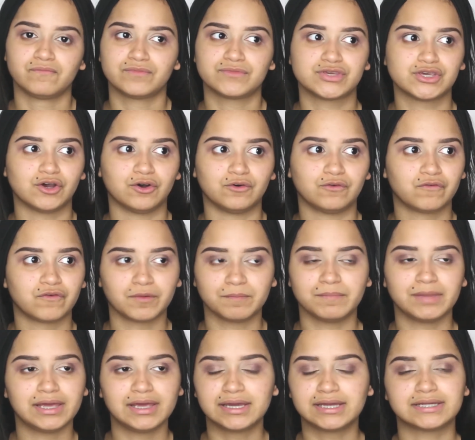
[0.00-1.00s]
So for
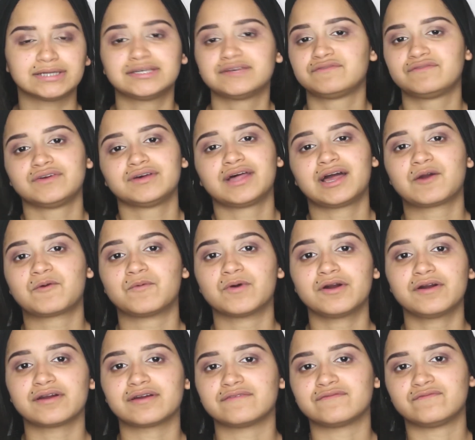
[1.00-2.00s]
me, it doesn't feel like work.